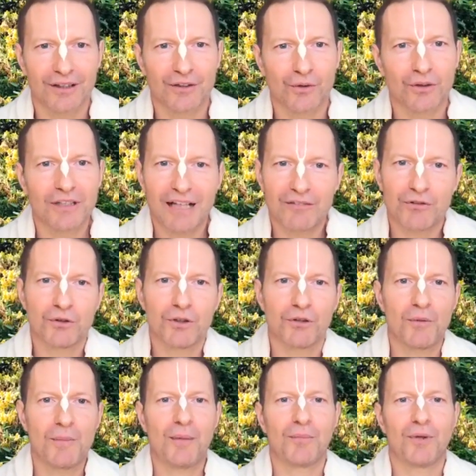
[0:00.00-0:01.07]
Gurudev, do you
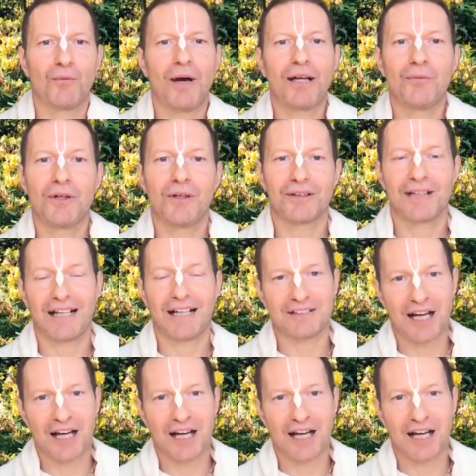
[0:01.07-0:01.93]
remember when we were that